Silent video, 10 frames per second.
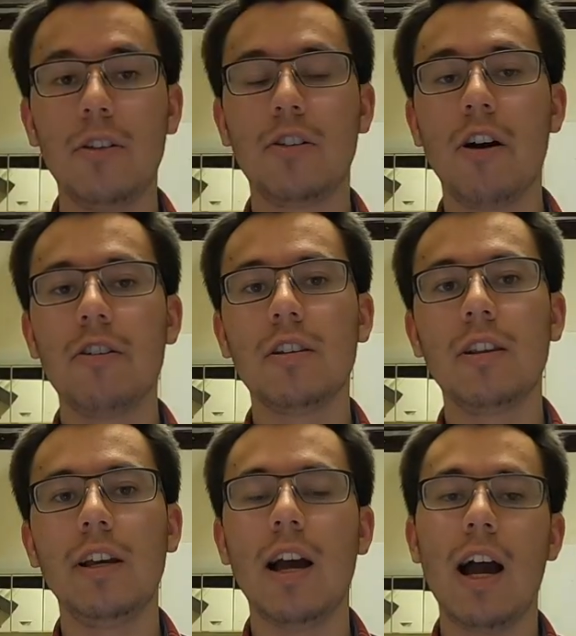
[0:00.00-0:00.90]
and
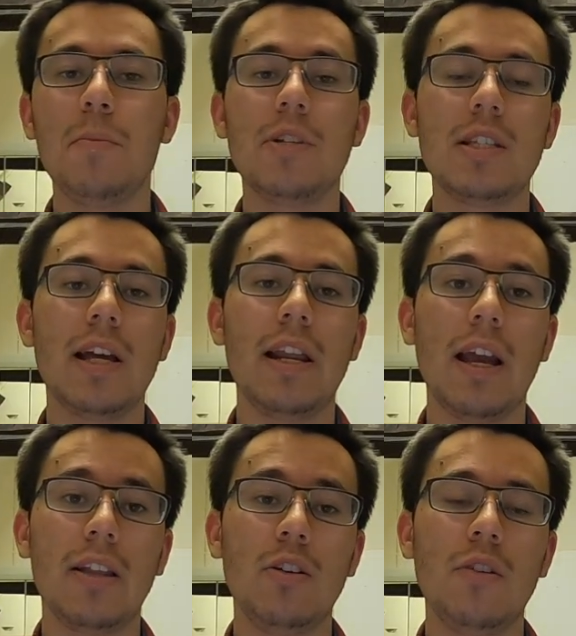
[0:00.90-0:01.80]
currently I'm studying
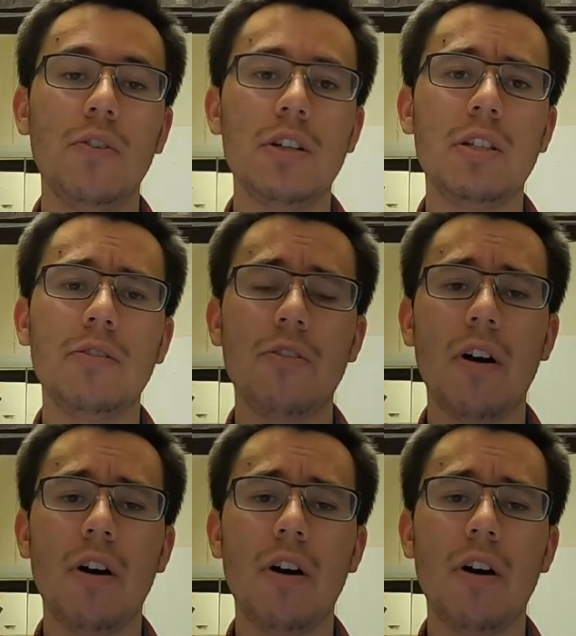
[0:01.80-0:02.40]
at University of